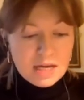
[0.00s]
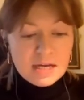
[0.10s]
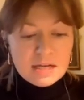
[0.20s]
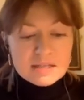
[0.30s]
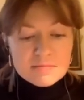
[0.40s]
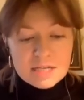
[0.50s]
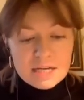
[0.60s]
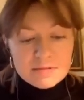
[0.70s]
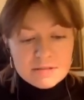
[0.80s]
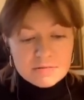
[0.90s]

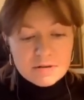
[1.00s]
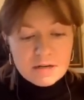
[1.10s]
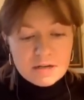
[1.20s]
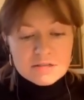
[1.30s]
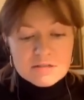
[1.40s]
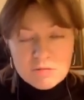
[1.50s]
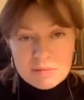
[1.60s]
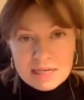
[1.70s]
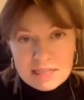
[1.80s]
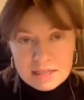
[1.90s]
Sometimes there are so
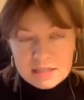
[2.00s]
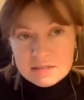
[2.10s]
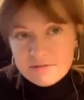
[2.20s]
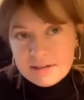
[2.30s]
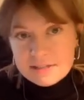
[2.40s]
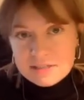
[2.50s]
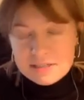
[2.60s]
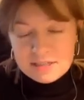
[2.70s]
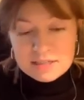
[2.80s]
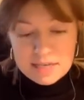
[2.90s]
many linking devices
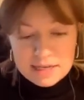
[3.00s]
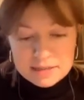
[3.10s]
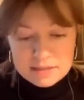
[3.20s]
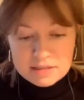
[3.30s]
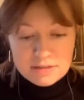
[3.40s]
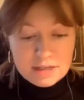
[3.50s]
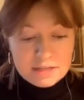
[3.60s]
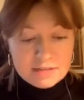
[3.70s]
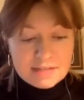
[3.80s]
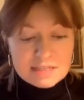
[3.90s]
in a text
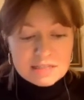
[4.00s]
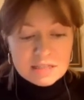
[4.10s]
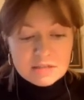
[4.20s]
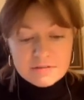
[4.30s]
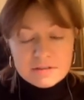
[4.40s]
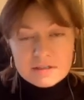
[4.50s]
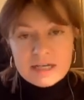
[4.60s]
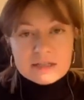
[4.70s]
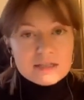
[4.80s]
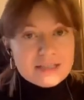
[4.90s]
that the idea of the
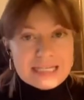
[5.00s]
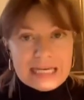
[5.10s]
text